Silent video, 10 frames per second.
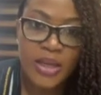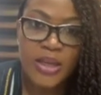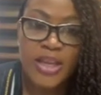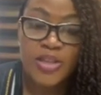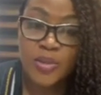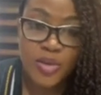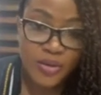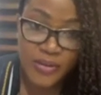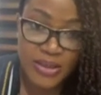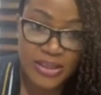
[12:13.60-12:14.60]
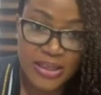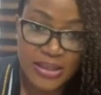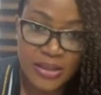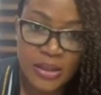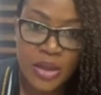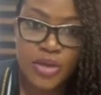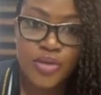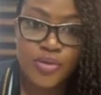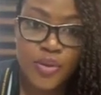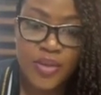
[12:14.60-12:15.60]
In some universities,
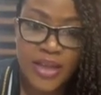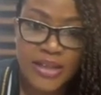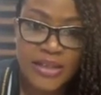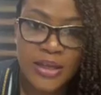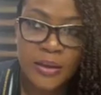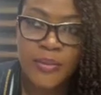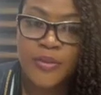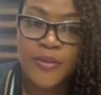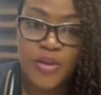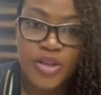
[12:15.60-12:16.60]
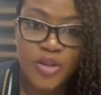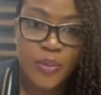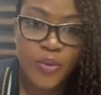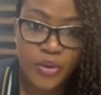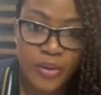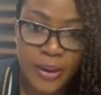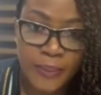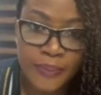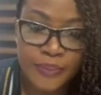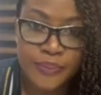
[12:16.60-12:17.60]
you know that the foundation
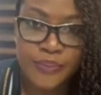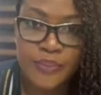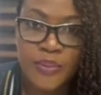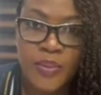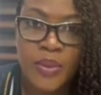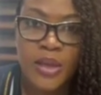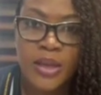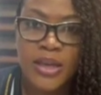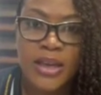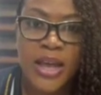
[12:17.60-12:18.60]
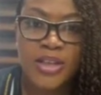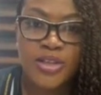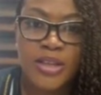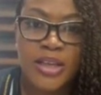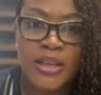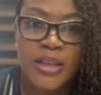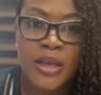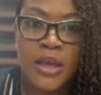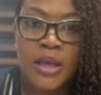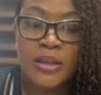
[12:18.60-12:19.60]
program, it actually,
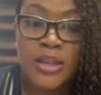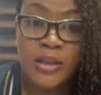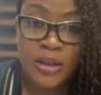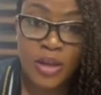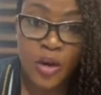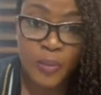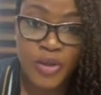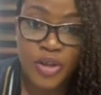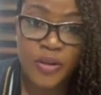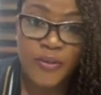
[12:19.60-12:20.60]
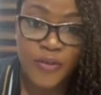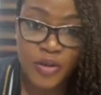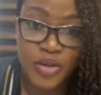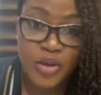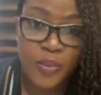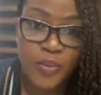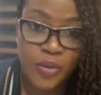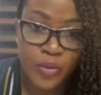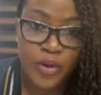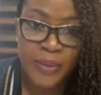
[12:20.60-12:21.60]
the completion of the foundation
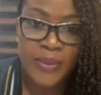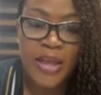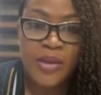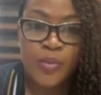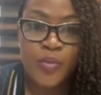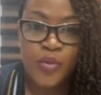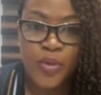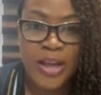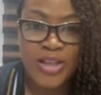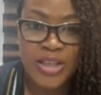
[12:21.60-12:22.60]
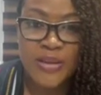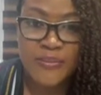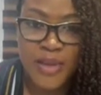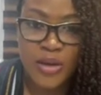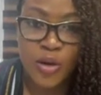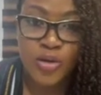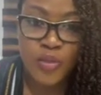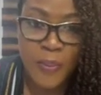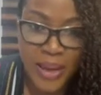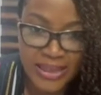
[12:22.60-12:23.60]
program would actually mean
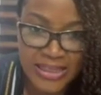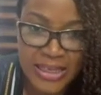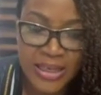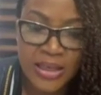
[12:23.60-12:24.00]
automatic